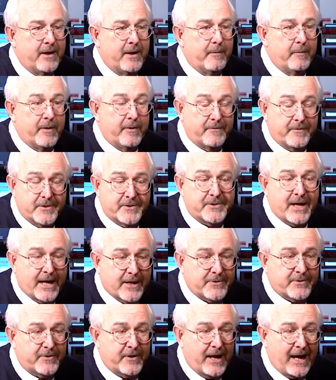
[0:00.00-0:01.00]
But if
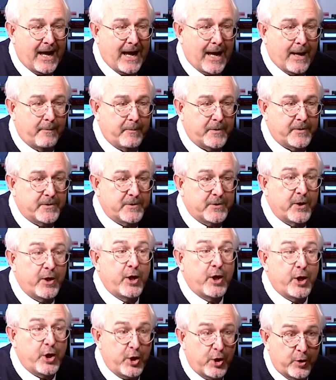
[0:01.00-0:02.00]
disaster happens,
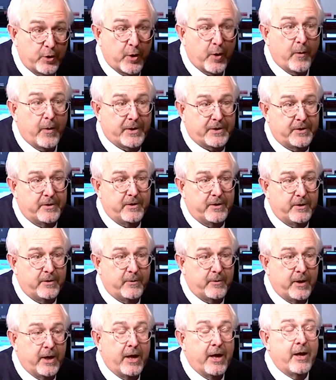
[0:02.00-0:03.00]
you know what to
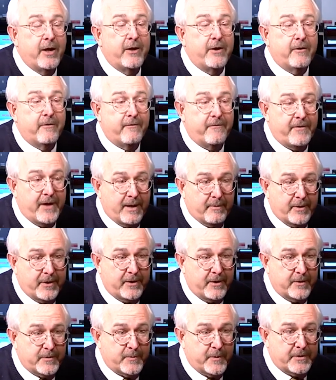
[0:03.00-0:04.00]
do, your family
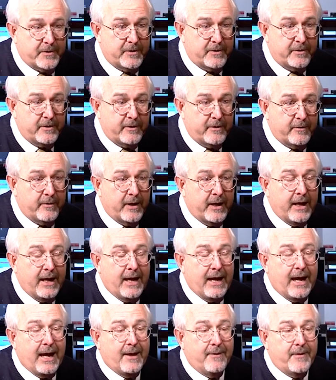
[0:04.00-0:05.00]
knows what to do,
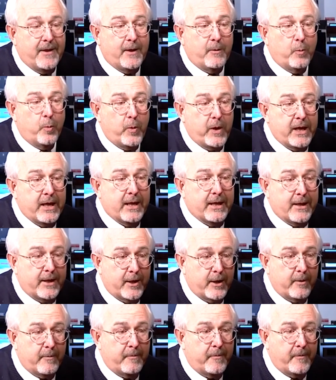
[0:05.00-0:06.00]
and then we can
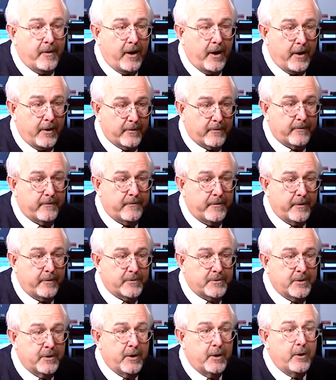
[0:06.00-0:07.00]
help other
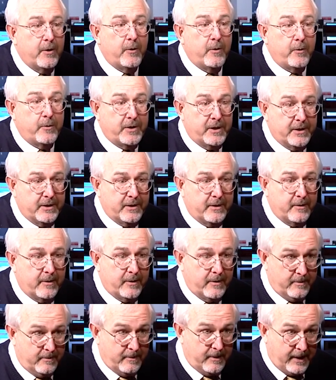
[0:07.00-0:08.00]
folks who didn't
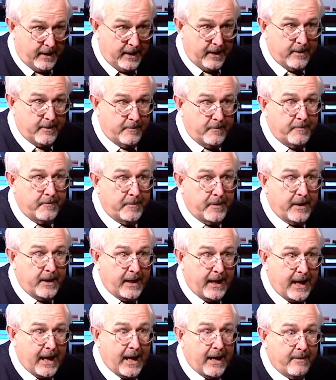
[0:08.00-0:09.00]

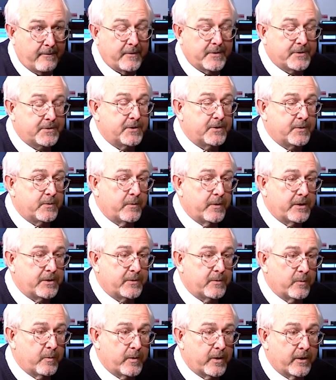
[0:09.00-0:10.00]
have a
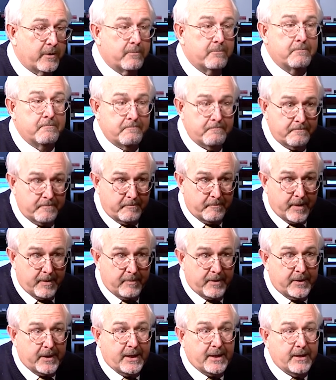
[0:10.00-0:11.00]
situation where
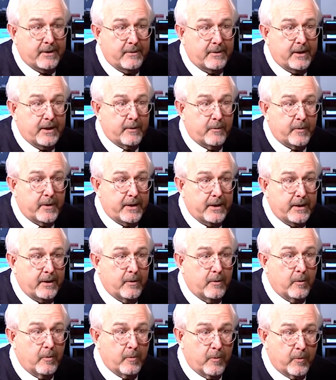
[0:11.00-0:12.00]
maybe they didn't get ready,
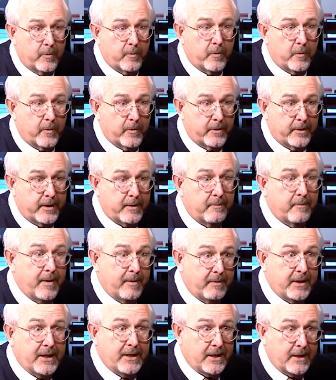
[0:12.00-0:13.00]
or more importantly,
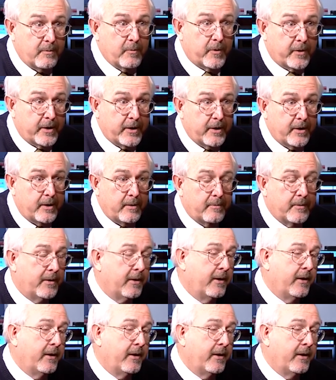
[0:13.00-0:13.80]
maybe they need more help.